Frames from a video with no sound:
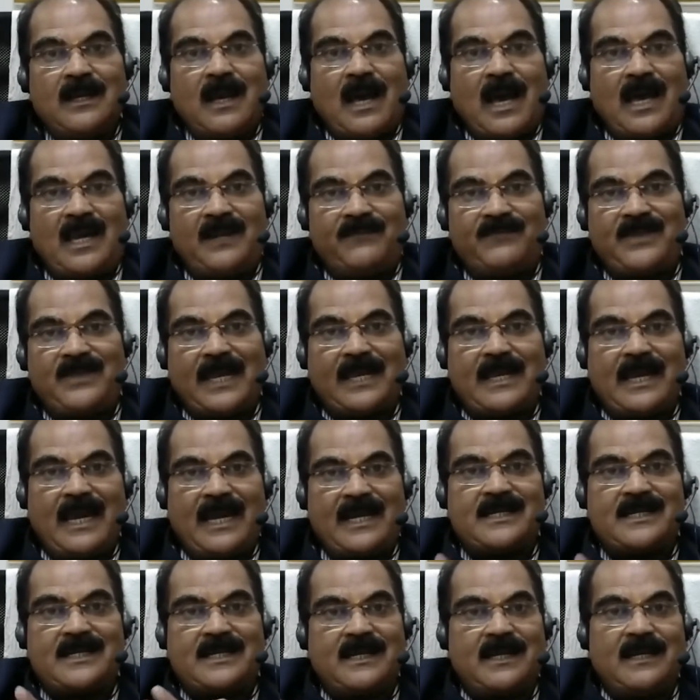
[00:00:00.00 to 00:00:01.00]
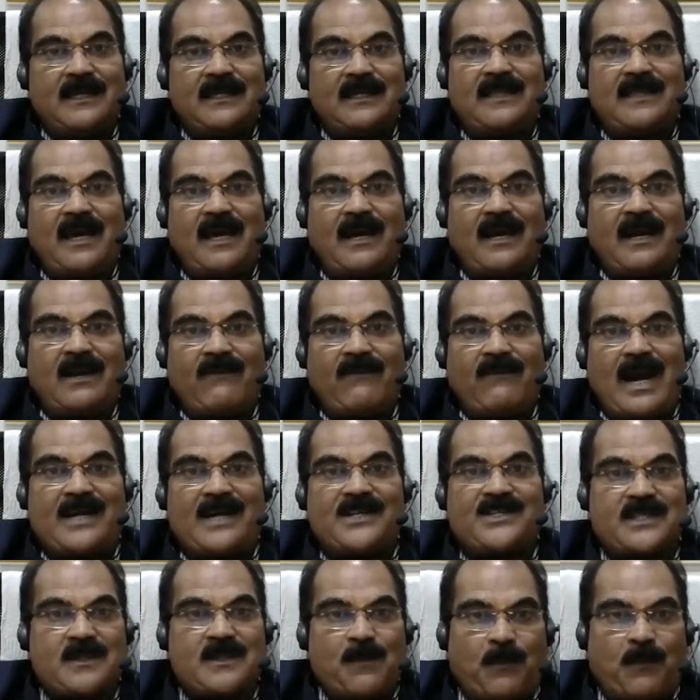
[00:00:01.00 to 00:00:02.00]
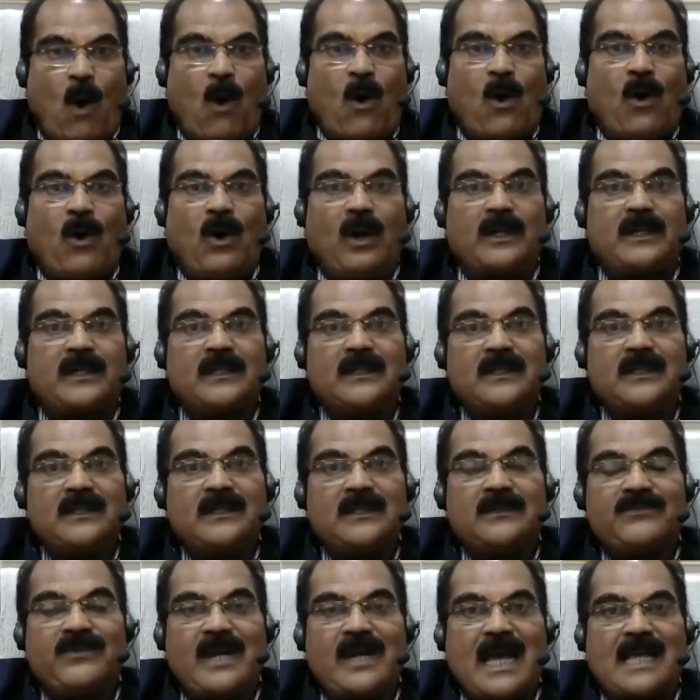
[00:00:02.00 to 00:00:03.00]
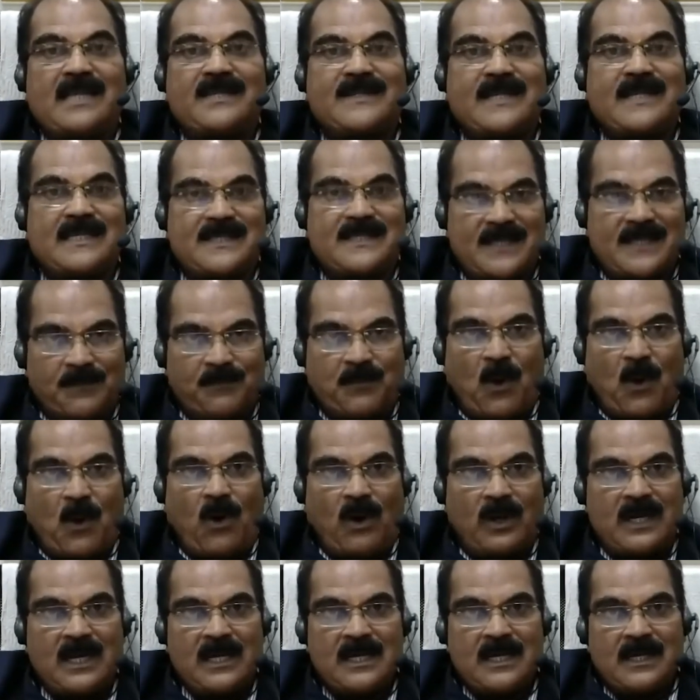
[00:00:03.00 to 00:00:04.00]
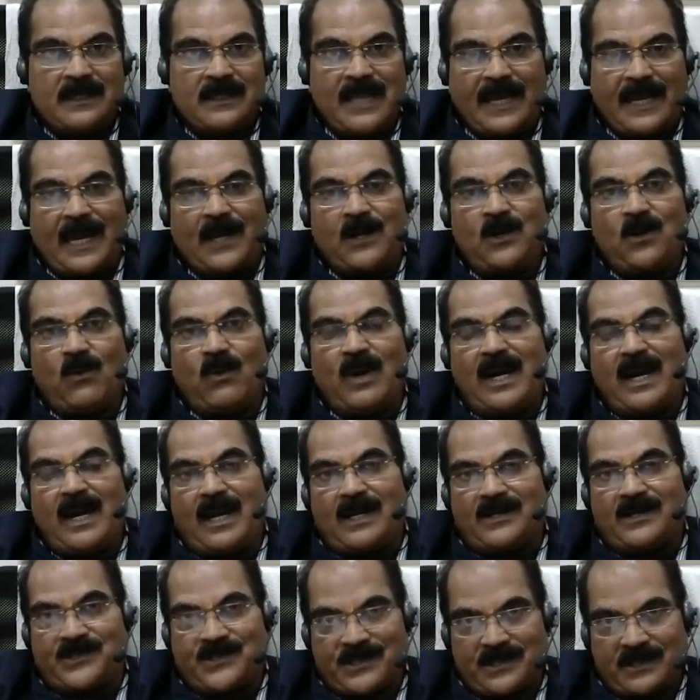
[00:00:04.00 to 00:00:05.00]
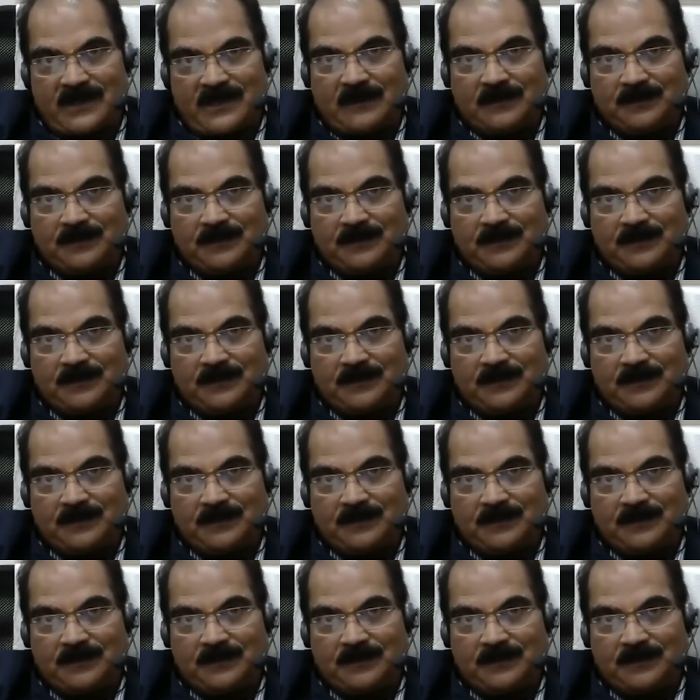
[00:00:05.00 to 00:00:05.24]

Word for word: And if they get the required support, financial support, they can do wonders.